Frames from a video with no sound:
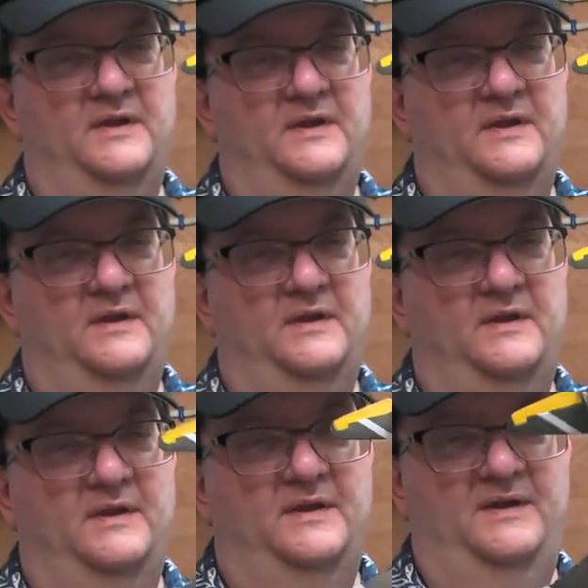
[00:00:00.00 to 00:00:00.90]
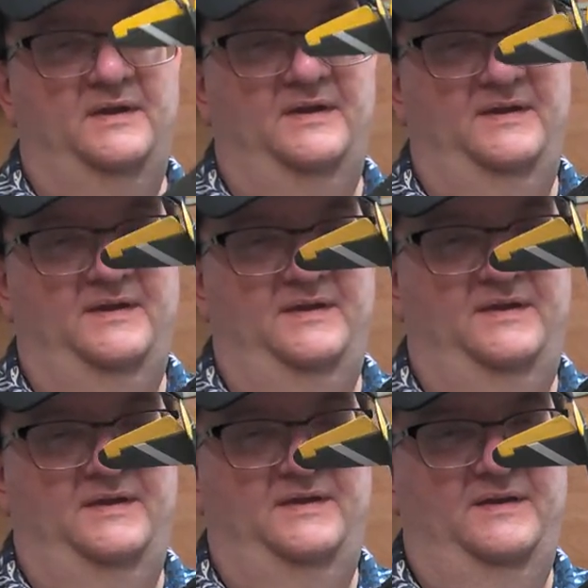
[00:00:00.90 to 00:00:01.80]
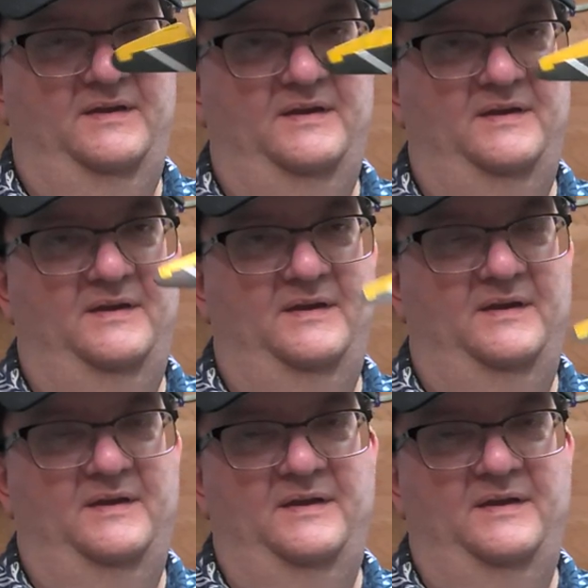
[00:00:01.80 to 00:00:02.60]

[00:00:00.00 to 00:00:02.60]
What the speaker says: (silence)